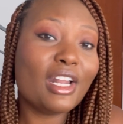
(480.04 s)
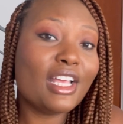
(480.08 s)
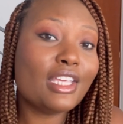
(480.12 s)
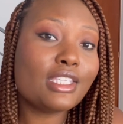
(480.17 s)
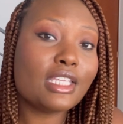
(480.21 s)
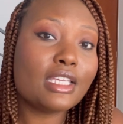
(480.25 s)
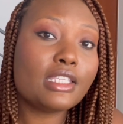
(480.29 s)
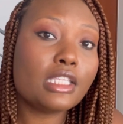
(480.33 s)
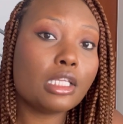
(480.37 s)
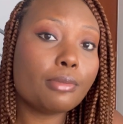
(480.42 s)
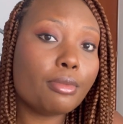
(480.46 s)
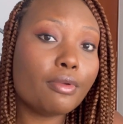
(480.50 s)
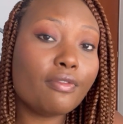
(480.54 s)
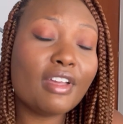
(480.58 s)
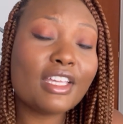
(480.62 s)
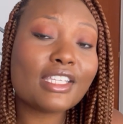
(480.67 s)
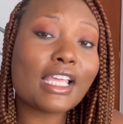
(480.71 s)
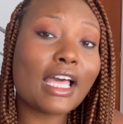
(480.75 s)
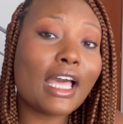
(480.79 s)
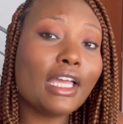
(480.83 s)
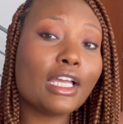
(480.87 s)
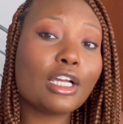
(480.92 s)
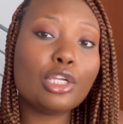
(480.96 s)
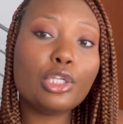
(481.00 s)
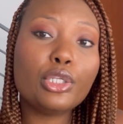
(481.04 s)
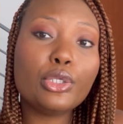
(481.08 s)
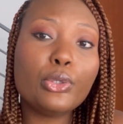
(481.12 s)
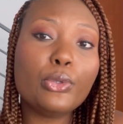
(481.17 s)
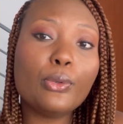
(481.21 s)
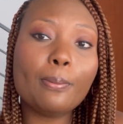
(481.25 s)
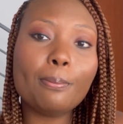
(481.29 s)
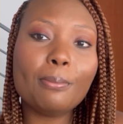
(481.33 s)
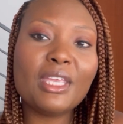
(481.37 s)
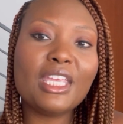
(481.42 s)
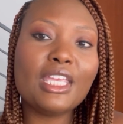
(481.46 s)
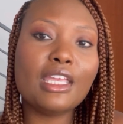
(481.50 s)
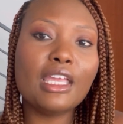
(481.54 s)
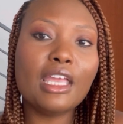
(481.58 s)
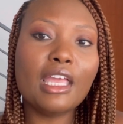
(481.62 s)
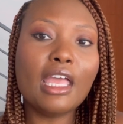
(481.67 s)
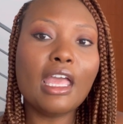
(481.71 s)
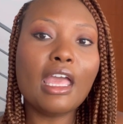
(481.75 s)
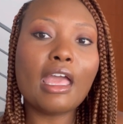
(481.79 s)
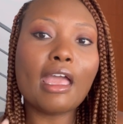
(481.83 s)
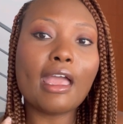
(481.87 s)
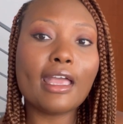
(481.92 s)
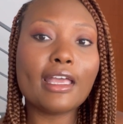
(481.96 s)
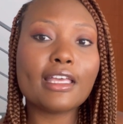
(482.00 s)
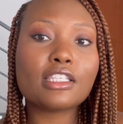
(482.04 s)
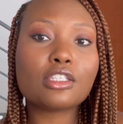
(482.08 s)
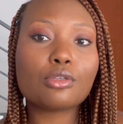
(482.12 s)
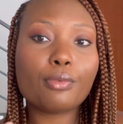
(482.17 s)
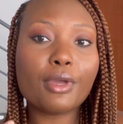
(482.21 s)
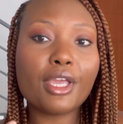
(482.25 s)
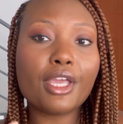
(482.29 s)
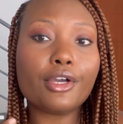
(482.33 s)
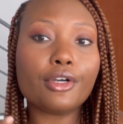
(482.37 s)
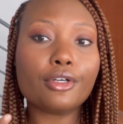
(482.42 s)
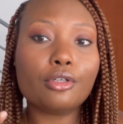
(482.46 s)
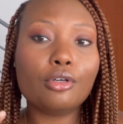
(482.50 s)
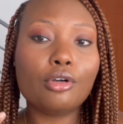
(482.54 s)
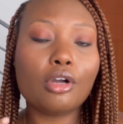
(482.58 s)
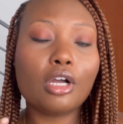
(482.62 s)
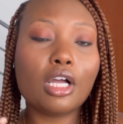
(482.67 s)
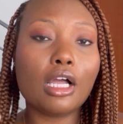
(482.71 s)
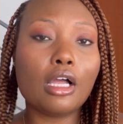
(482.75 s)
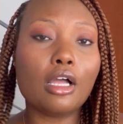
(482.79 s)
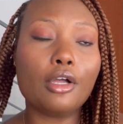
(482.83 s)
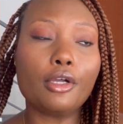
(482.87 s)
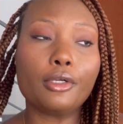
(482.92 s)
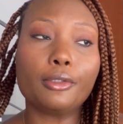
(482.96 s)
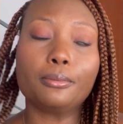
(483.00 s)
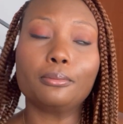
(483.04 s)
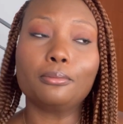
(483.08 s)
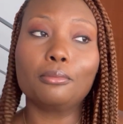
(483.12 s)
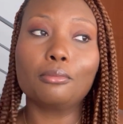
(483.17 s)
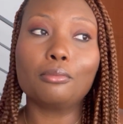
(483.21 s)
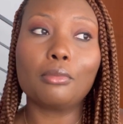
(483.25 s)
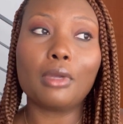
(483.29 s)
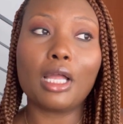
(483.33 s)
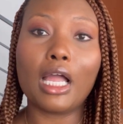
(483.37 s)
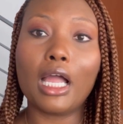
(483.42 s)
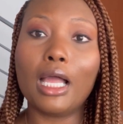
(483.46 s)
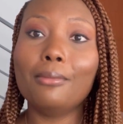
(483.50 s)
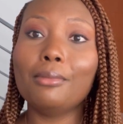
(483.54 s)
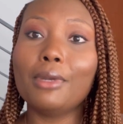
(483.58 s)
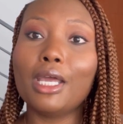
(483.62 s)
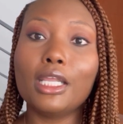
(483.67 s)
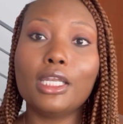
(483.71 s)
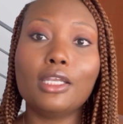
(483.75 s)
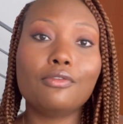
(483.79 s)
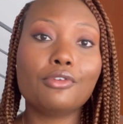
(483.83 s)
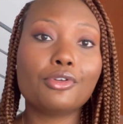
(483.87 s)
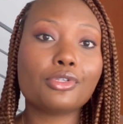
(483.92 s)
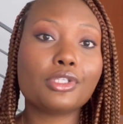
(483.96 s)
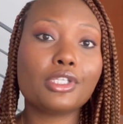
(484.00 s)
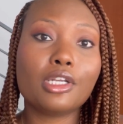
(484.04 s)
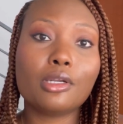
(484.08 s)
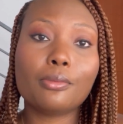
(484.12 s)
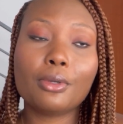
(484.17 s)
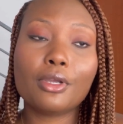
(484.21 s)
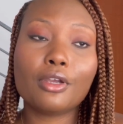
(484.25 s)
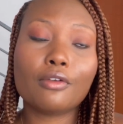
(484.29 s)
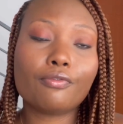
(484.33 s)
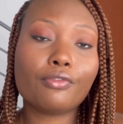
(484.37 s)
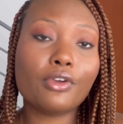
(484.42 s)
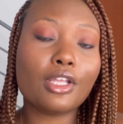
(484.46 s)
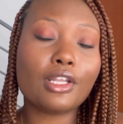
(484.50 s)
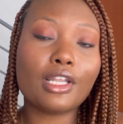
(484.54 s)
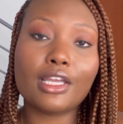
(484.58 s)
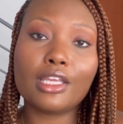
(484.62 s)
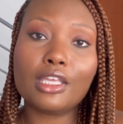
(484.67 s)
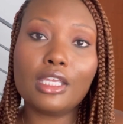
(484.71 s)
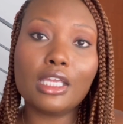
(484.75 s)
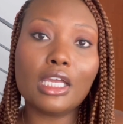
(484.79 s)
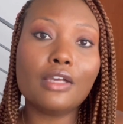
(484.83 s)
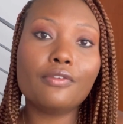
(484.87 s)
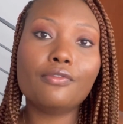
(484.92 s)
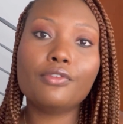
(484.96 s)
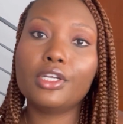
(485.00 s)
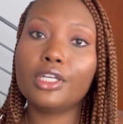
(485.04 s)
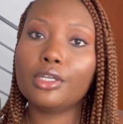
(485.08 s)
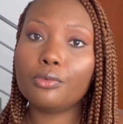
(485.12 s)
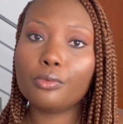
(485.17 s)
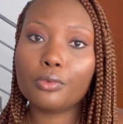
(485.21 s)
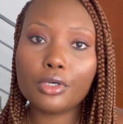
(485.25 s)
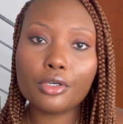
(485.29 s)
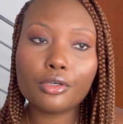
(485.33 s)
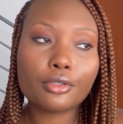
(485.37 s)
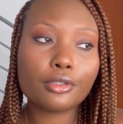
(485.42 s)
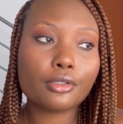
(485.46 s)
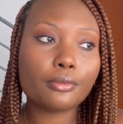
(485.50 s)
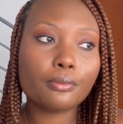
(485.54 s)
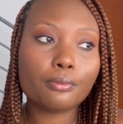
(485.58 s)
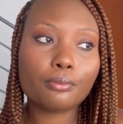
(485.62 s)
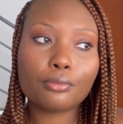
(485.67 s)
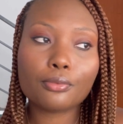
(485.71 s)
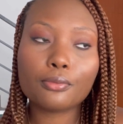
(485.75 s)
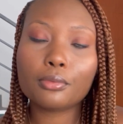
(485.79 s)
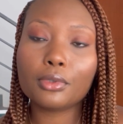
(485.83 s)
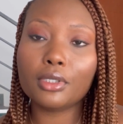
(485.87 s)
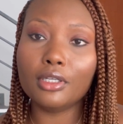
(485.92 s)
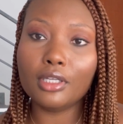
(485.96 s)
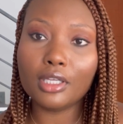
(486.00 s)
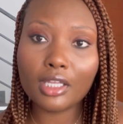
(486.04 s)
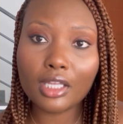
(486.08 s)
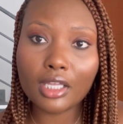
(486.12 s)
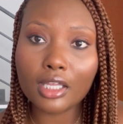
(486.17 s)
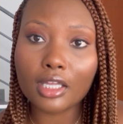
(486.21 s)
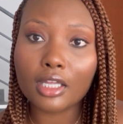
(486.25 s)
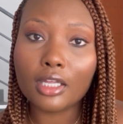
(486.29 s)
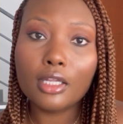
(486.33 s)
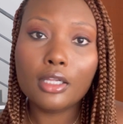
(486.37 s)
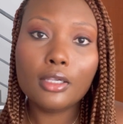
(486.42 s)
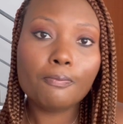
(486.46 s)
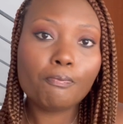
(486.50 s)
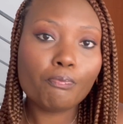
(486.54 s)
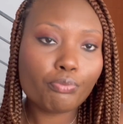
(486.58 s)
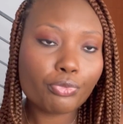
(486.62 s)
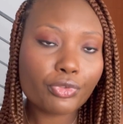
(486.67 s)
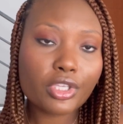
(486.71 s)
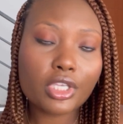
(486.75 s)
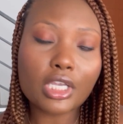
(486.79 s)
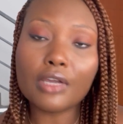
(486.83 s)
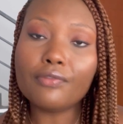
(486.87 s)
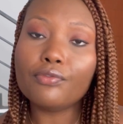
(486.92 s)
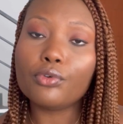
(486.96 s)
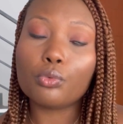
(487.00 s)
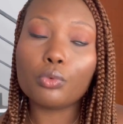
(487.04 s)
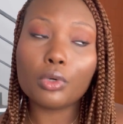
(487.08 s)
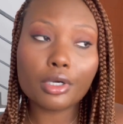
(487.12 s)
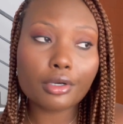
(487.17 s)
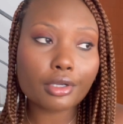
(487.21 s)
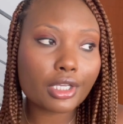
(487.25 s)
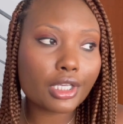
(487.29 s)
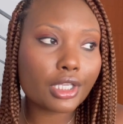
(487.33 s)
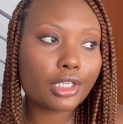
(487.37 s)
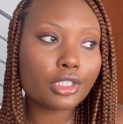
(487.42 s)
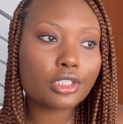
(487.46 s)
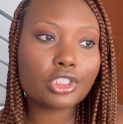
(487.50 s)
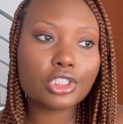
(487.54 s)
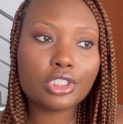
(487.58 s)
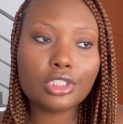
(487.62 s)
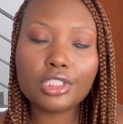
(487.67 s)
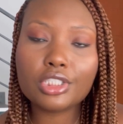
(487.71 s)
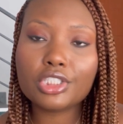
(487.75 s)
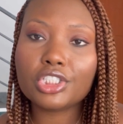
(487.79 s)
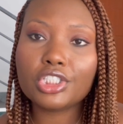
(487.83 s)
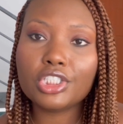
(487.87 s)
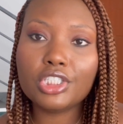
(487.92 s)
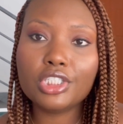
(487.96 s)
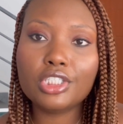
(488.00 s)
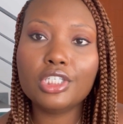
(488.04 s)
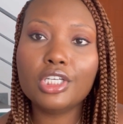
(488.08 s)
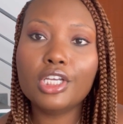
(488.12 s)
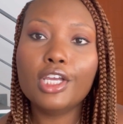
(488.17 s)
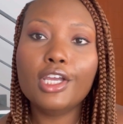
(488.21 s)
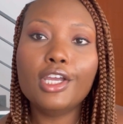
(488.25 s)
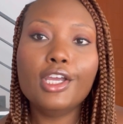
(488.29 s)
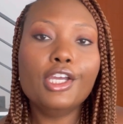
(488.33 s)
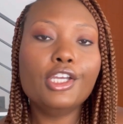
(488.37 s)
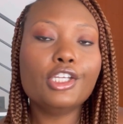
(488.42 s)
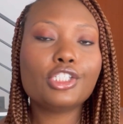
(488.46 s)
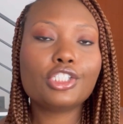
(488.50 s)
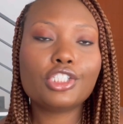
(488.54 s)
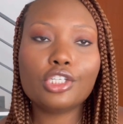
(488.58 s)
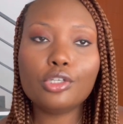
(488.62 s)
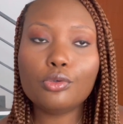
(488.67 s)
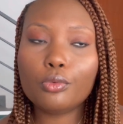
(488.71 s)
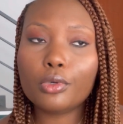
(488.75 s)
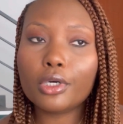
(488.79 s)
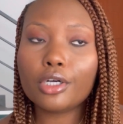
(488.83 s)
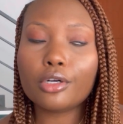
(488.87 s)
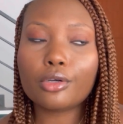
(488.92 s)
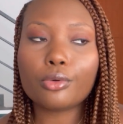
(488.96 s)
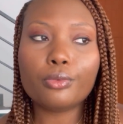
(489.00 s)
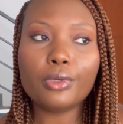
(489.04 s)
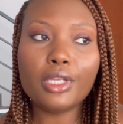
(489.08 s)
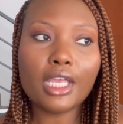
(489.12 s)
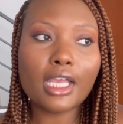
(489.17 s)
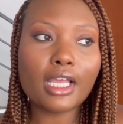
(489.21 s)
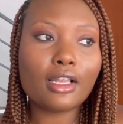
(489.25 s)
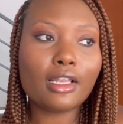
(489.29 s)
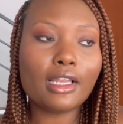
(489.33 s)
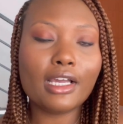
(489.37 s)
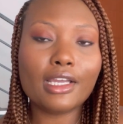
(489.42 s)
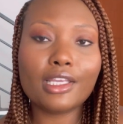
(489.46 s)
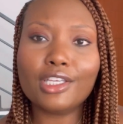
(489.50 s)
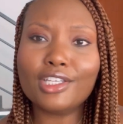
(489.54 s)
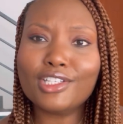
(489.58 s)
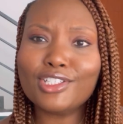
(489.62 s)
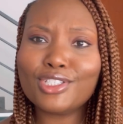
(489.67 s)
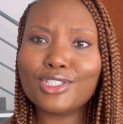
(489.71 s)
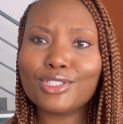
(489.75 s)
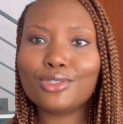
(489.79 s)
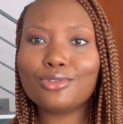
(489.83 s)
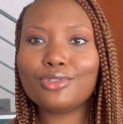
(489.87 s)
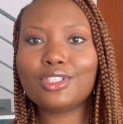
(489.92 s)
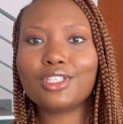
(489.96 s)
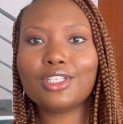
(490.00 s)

I say some of us, I include me as well. I'm not even gonna sit up here in front like Kiafa didn't work. Kiafa worked, honey. She worked. We had a lot of issues.